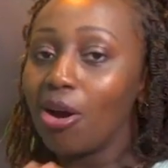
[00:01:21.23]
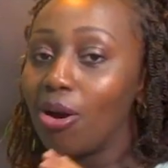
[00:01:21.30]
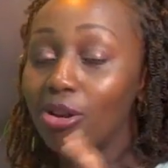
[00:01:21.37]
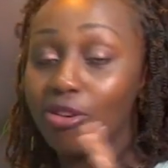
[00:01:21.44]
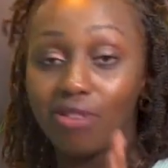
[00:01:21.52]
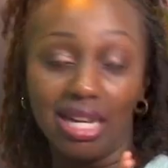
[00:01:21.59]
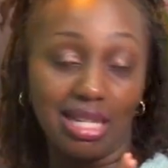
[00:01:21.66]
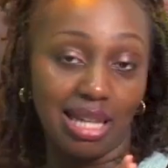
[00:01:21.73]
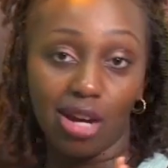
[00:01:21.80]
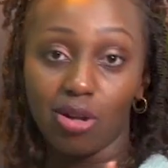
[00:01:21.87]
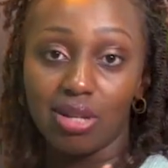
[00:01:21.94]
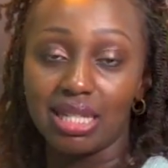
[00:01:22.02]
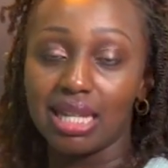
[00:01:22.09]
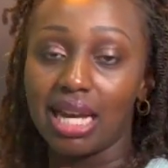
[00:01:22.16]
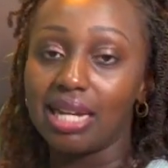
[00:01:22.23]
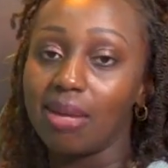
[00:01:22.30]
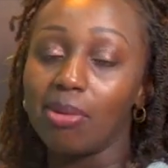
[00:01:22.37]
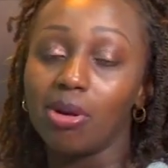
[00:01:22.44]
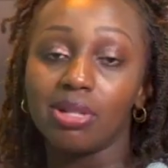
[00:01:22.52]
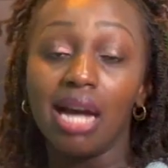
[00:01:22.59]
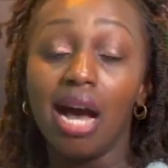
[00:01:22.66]
All of us are concerned
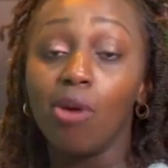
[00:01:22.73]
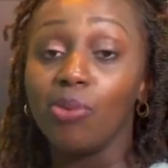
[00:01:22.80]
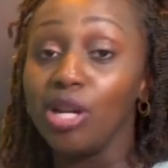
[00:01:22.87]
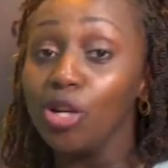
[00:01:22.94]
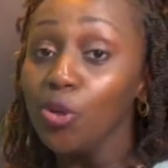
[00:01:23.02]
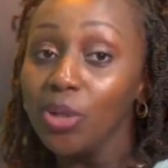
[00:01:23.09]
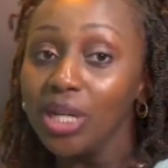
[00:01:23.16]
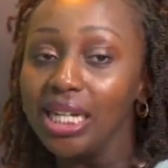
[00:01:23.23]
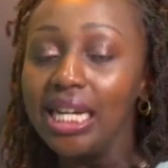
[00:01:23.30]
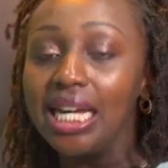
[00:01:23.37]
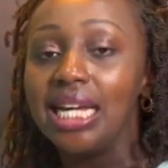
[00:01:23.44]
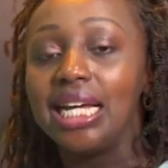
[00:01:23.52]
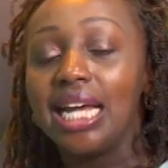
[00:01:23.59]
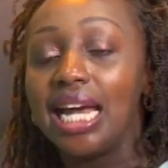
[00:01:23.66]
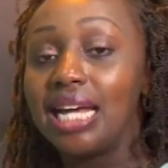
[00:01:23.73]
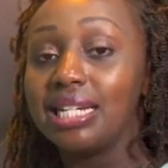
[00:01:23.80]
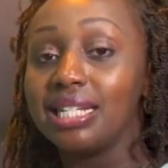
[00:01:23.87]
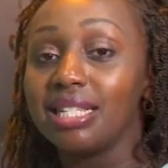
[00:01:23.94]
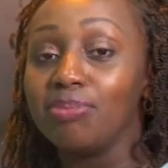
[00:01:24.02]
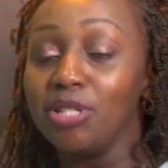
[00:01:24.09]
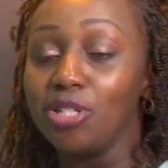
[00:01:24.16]
about how we look, and
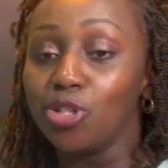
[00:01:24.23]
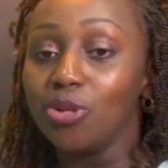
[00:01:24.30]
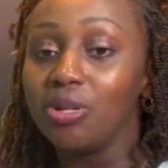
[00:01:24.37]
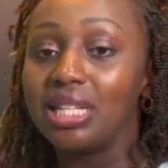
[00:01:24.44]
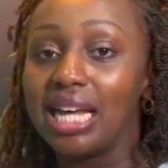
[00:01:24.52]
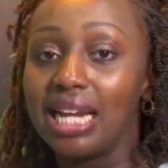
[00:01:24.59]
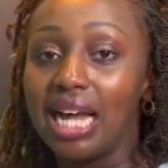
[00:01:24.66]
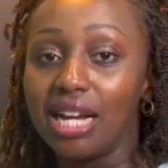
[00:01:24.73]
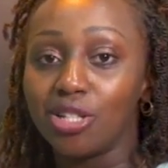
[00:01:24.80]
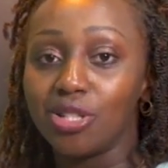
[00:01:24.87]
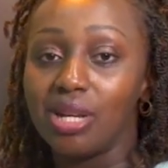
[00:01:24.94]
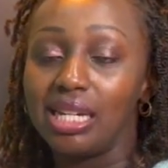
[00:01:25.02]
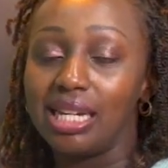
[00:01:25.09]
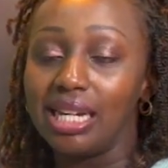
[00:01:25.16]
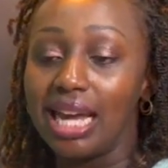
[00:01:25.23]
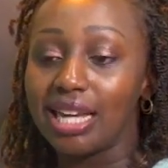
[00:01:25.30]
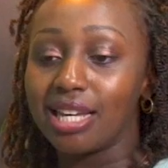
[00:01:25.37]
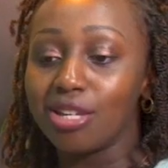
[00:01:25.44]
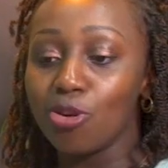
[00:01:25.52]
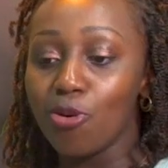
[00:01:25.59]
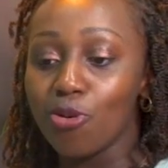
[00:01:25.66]
it's been shown that actually
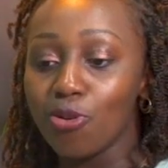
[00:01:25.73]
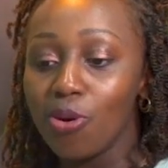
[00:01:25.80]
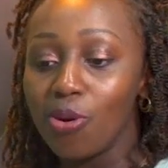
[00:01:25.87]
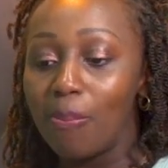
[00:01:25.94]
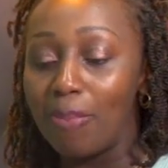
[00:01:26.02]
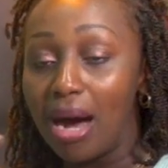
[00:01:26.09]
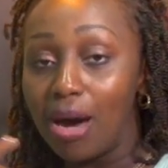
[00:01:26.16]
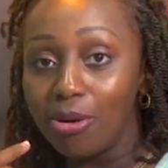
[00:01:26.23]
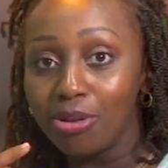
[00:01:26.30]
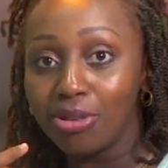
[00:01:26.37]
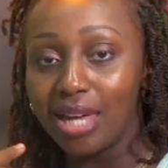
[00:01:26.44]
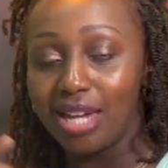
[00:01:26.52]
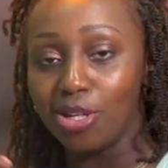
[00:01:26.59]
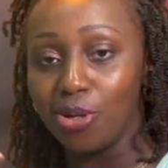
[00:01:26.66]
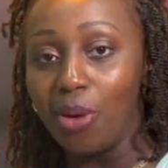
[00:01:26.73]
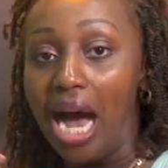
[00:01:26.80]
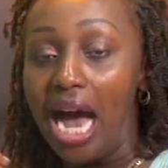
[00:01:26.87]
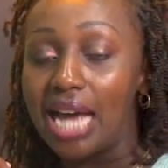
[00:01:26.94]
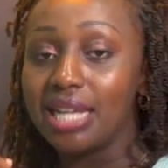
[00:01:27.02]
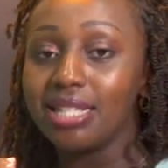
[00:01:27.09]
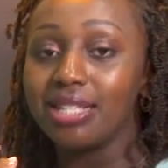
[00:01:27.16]
like your mouth and your
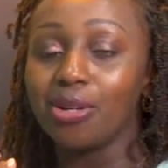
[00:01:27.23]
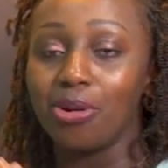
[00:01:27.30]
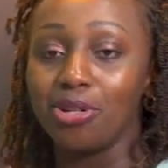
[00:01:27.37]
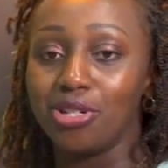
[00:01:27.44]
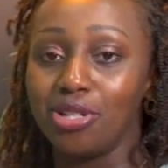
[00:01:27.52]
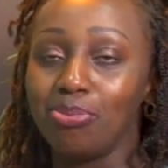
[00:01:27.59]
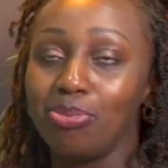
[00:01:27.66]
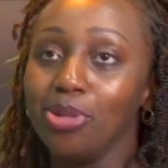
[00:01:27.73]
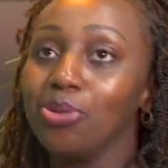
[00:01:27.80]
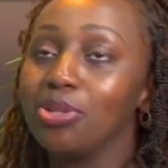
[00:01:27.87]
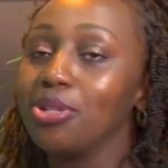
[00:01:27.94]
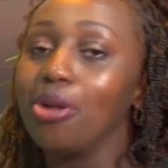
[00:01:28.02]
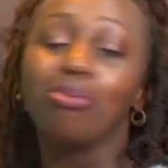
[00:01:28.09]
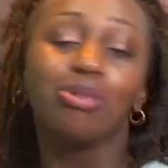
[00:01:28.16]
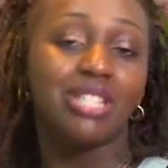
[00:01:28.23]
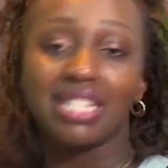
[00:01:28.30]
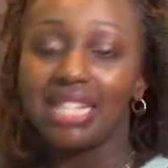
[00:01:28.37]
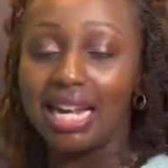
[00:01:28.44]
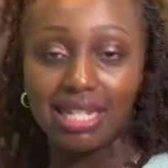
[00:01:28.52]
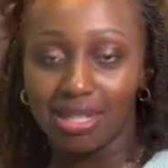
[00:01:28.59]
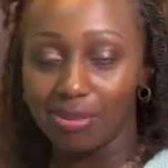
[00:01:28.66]
eyes contribute almost
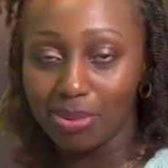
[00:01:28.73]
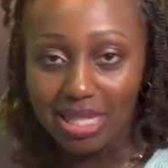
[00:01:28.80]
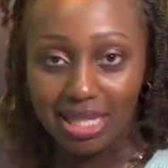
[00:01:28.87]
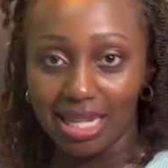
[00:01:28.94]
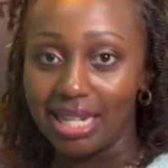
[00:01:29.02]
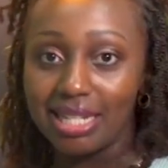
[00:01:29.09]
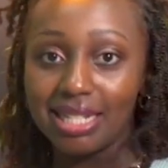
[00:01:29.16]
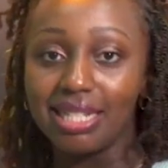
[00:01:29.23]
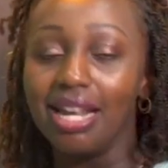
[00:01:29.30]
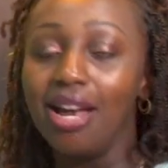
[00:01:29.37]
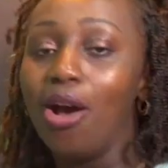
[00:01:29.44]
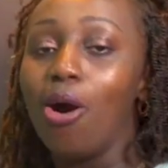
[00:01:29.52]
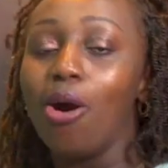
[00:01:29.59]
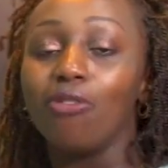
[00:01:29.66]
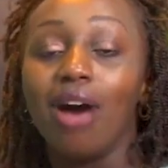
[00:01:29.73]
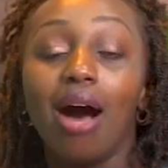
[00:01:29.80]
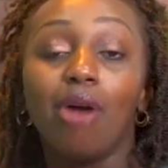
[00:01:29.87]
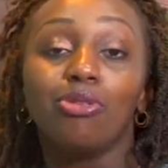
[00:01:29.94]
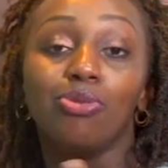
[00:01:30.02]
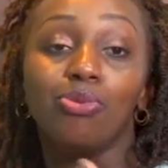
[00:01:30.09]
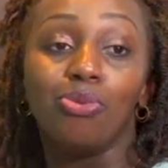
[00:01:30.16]
90% of
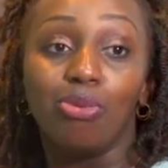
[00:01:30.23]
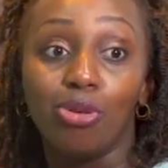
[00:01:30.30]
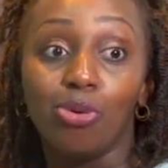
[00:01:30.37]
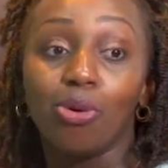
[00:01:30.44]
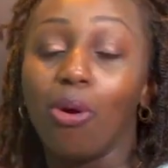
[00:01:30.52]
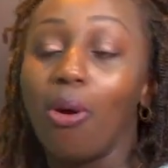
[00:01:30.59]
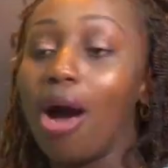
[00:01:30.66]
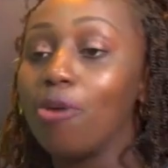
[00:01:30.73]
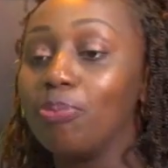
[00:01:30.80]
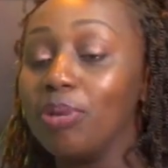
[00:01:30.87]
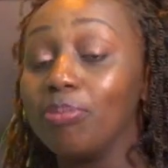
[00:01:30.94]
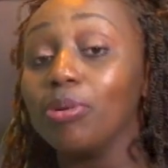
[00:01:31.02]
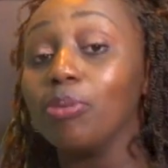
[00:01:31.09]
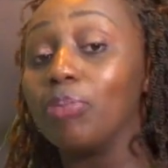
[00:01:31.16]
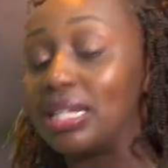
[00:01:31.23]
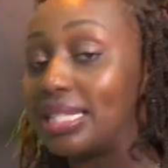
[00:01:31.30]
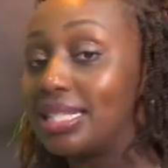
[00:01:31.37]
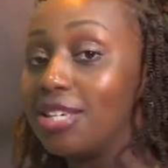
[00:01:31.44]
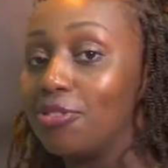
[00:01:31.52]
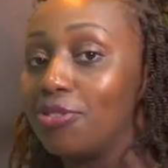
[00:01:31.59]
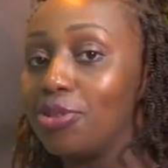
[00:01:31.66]
how you look or how people
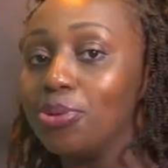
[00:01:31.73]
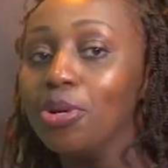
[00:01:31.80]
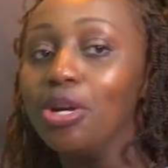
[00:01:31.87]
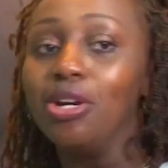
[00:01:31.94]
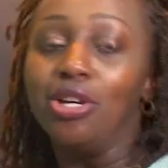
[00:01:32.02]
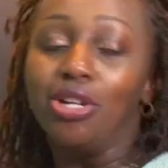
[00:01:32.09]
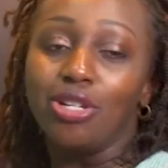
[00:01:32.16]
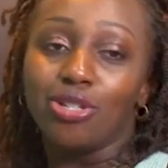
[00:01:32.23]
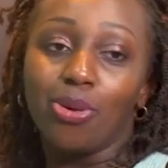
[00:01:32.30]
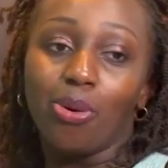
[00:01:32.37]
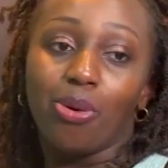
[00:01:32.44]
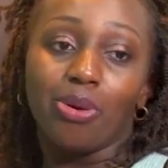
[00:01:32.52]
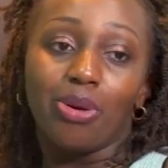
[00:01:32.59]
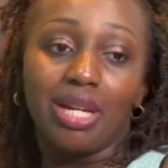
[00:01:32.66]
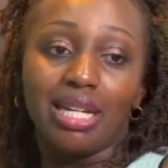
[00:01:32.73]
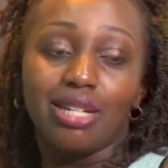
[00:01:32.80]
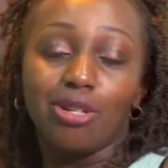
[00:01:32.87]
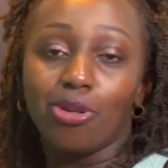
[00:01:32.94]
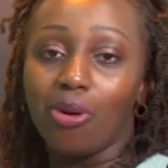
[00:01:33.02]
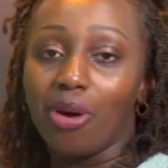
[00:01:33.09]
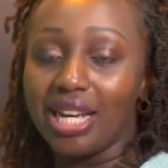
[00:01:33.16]
perceive you. So,
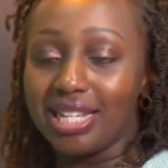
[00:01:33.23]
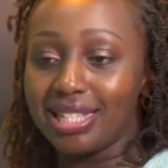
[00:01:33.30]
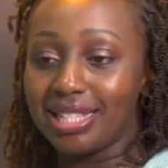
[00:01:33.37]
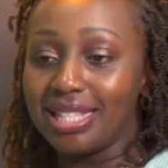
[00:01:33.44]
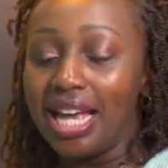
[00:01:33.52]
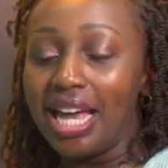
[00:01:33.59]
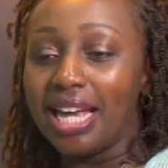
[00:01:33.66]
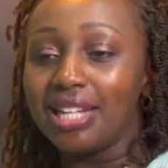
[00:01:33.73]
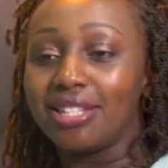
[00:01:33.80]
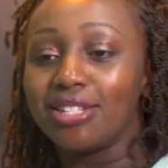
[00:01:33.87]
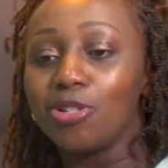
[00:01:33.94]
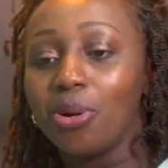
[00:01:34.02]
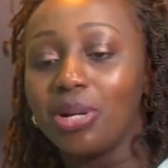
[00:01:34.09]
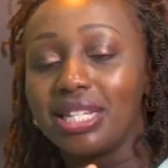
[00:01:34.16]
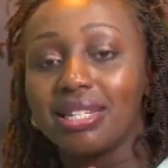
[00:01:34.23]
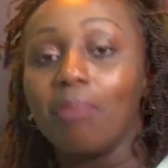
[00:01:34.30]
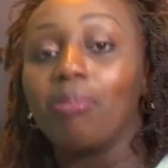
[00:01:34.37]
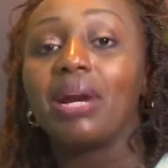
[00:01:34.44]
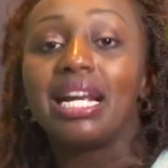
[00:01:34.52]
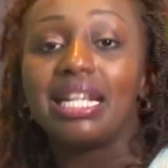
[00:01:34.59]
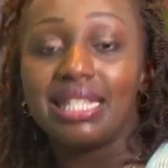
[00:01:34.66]
you know, it's not
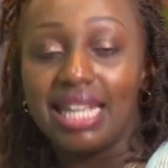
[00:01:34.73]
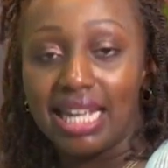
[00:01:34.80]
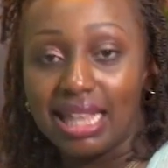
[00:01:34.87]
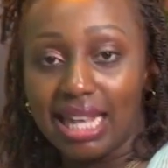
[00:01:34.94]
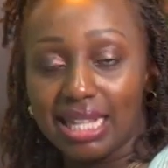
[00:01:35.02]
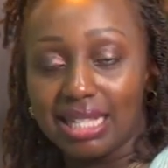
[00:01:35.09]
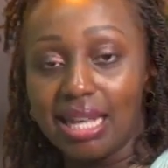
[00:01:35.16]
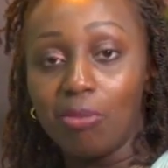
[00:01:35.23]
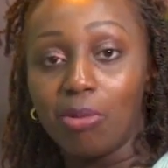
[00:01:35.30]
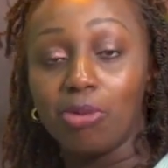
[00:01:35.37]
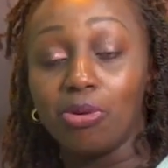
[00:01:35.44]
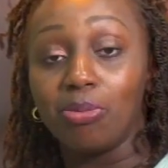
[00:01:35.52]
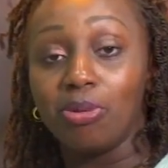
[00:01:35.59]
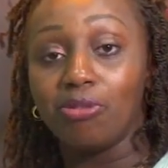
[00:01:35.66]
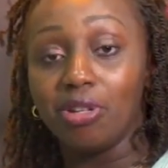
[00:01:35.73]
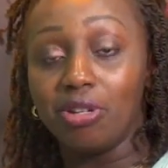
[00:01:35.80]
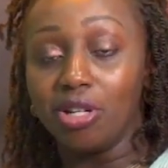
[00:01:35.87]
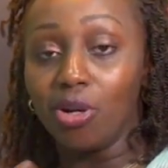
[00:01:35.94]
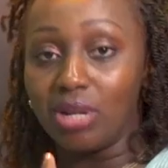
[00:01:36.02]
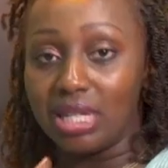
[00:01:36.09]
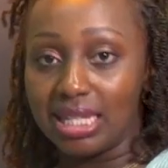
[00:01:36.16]
surprising that someone would be
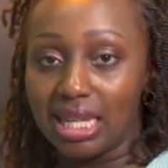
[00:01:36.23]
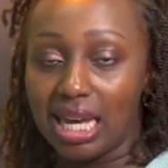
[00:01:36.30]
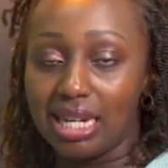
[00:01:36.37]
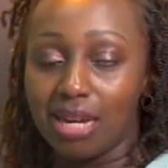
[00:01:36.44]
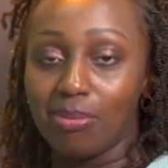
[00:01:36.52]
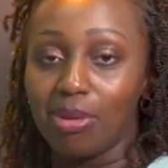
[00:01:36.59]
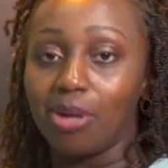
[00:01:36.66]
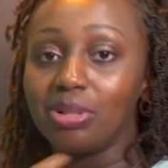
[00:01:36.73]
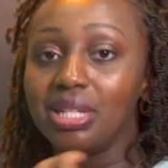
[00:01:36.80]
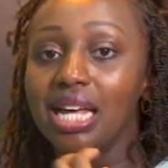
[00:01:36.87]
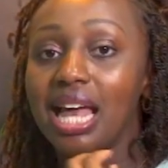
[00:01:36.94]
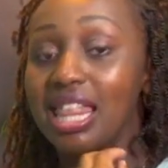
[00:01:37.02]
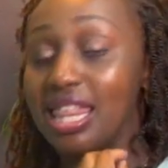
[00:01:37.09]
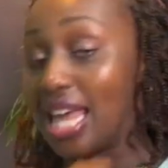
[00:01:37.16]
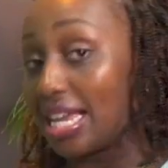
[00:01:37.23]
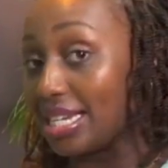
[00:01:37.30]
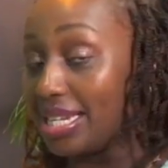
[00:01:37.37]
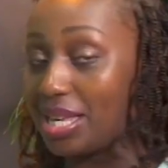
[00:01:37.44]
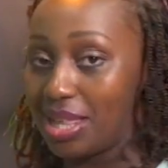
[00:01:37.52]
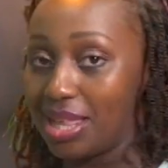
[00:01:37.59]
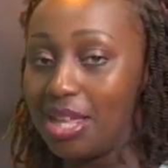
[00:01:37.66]
very concerned about their
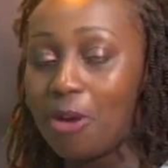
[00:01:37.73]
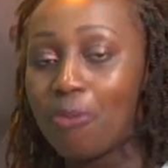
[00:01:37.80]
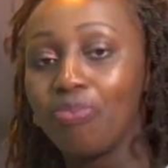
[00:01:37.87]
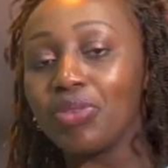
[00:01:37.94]
teeth.